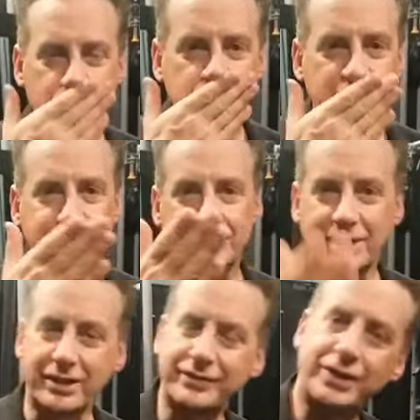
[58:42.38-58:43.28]
My love
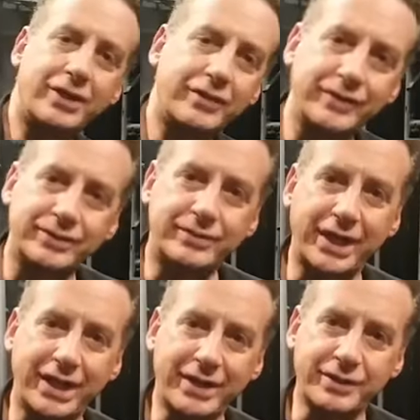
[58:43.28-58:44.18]
to all of you. Right
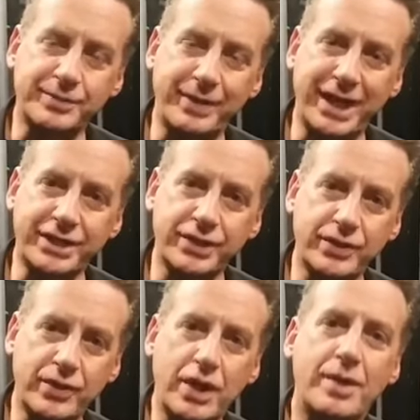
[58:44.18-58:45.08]
now, it's back to
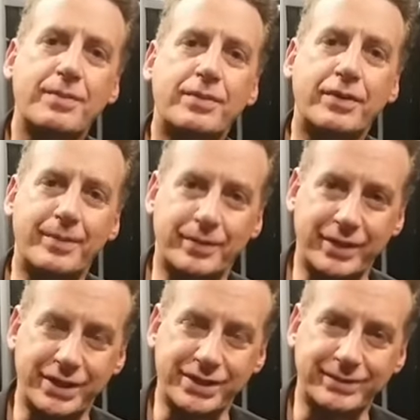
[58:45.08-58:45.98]
preparation.